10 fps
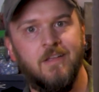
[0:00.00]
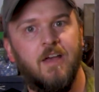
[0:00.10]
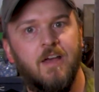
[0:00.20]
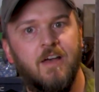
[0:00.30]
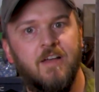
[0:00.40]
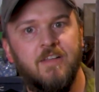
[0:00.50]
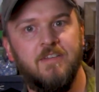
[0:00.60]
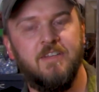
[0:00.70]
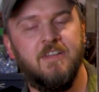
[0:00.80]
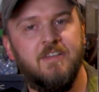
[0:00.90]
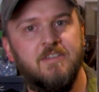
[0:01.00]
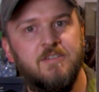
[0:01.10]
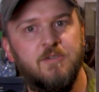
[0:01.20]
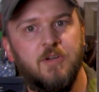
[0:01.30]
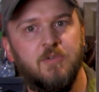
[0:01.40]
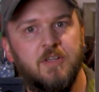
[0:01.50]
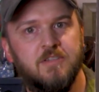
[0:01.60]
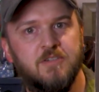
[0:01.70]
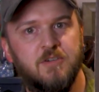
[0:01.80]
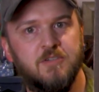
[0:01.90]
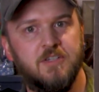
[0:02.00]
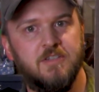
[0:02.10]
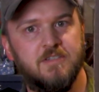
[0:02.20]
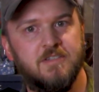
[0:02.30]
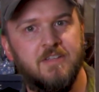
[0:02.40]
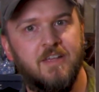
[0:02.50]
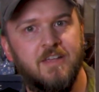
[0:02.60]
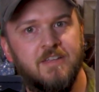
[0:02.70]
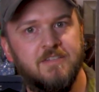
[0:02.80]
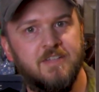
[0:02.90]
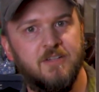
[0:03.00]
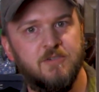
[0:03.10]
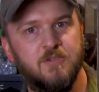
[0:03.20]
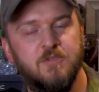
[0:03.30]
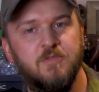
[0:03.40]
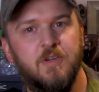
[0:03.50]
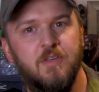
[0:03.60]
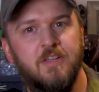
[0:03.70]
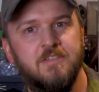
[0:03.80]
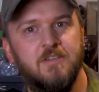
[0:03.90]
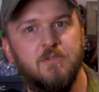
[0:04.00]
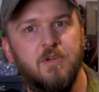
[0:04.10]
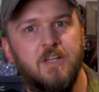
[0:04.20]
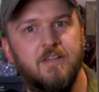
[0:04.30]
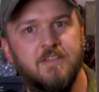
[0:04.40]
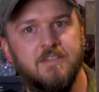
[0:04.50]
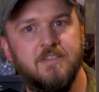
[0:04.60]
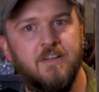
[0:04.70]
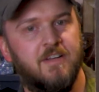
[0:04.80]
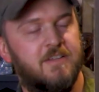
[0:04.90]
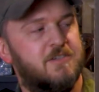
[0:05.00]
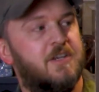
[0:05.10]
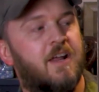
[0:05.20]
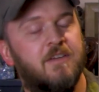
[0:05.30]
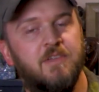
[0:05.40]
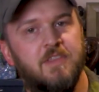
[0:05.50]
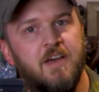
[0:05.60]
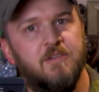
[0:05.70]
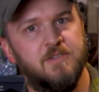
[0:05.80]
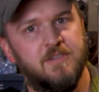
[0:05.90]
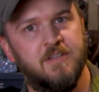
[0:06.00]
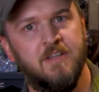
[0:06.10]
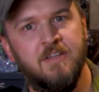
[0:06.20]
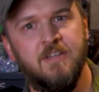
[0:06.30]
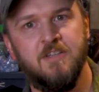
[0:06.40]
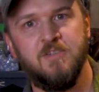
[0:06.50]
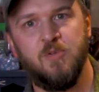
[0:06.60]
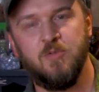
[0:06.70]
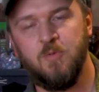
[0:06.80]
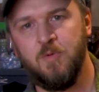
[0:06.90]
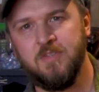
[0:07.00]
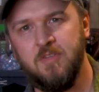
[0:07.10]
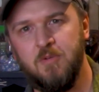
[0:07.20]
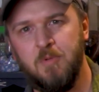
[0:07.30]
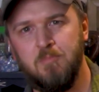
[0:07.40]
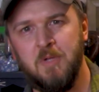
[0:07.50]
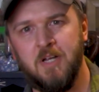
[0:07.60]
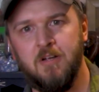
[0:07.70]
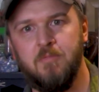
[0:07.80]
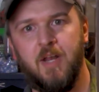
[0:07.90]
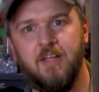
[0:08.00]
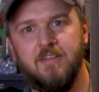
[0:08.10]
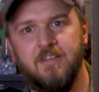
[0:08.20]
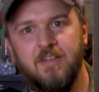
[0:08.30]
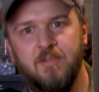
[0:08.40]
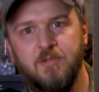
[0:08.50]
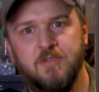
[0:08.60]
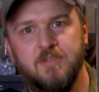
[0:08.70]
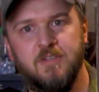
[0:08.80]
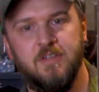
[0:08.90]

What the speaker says: I did do a quick search because his signature is fairly easy to read, and this is an edition out of 1,000. So it was a little bit bigger, but I could tell it was